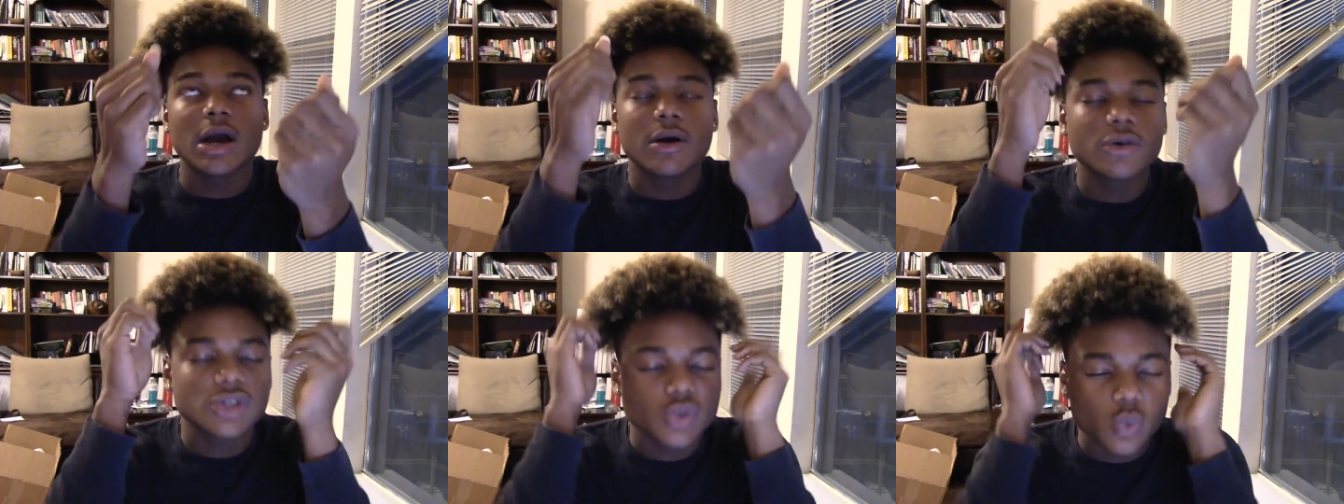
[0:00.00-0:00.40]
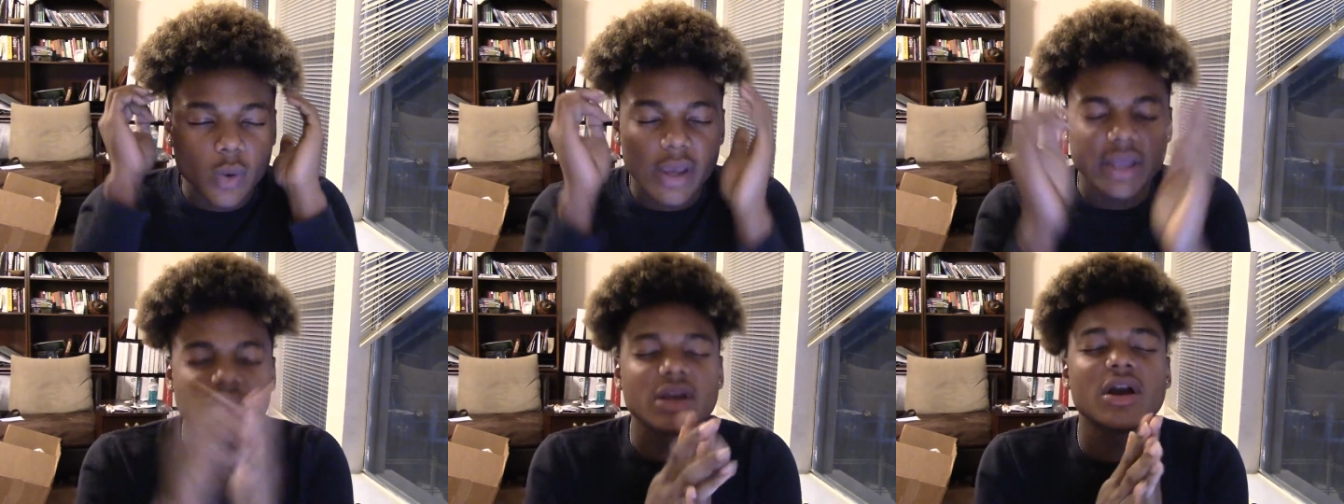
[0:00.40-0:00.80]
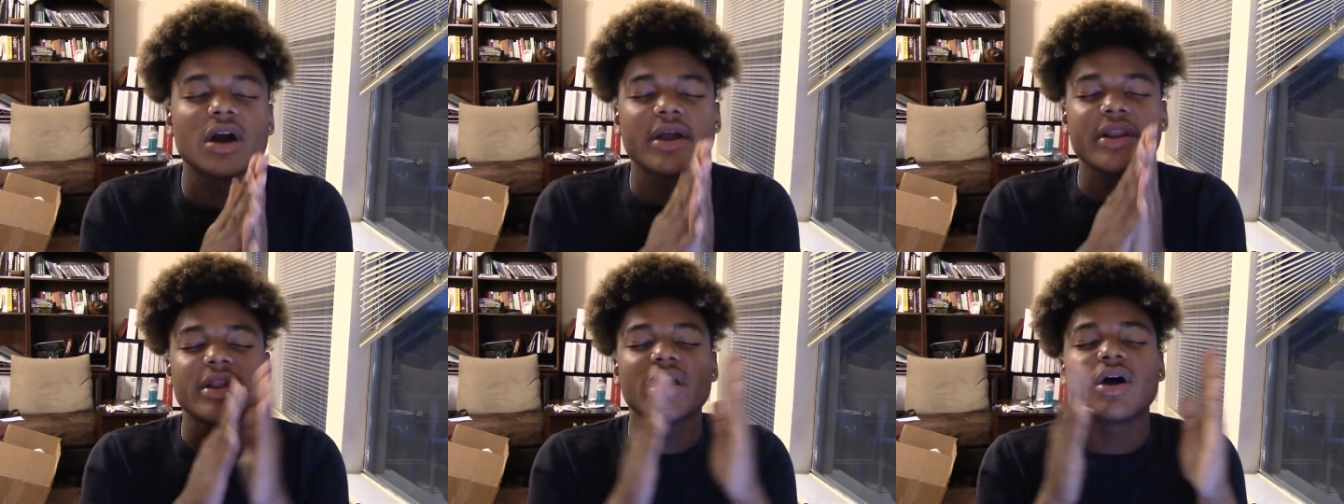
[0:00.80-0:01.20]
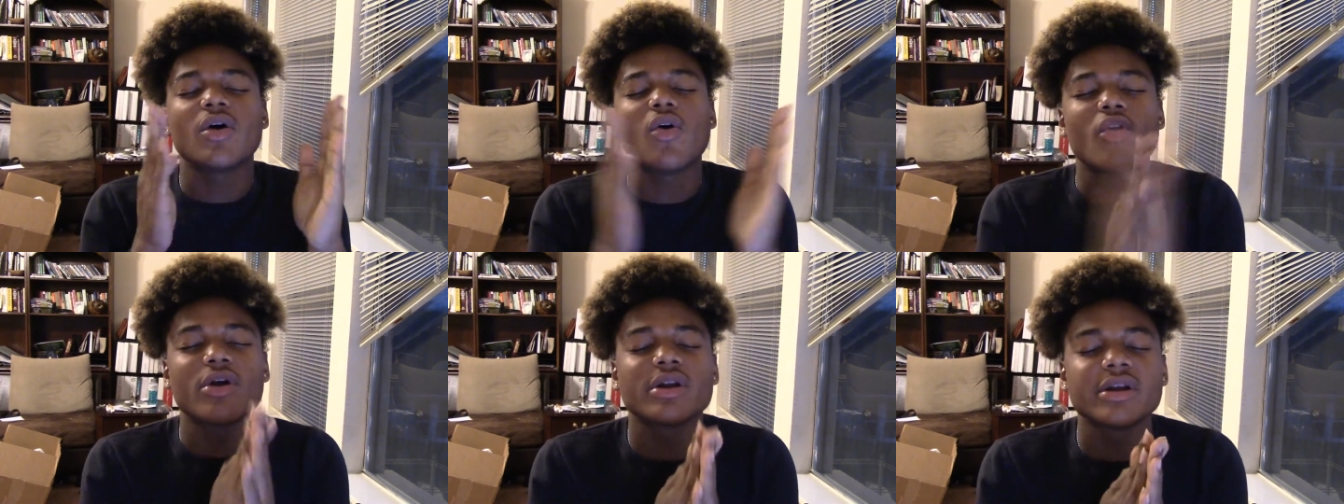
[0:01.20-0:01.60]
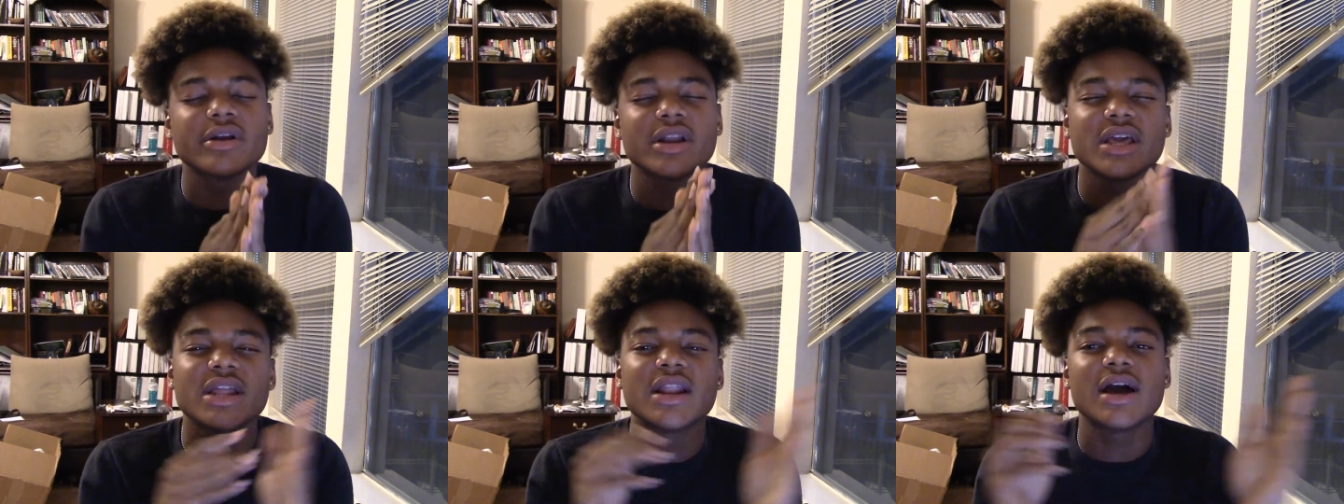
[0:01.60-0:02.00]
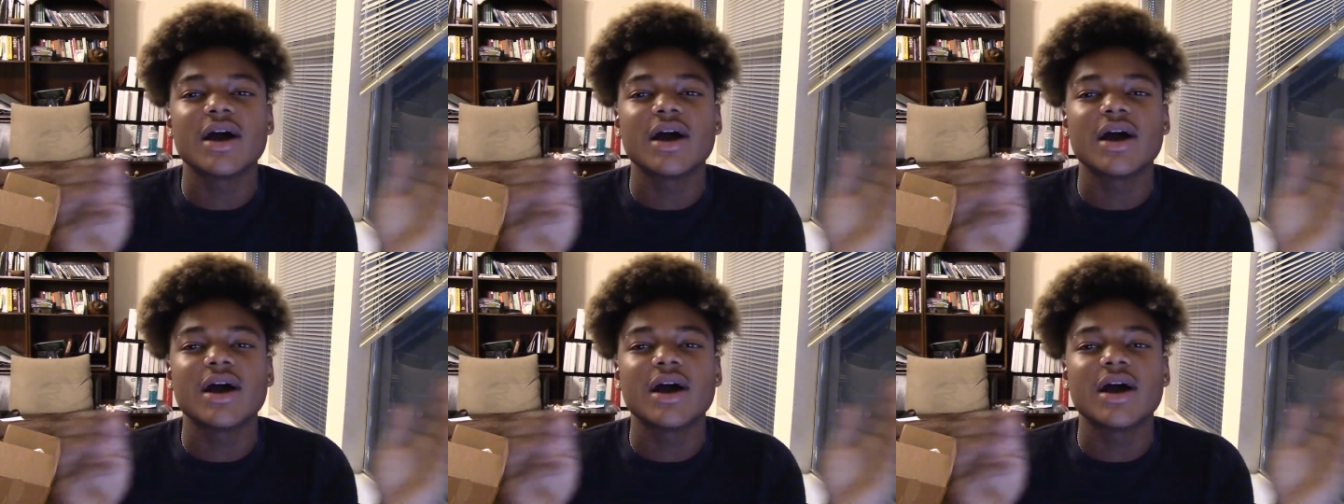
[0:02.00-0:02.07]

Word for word: I was waiting on it. I ordered it.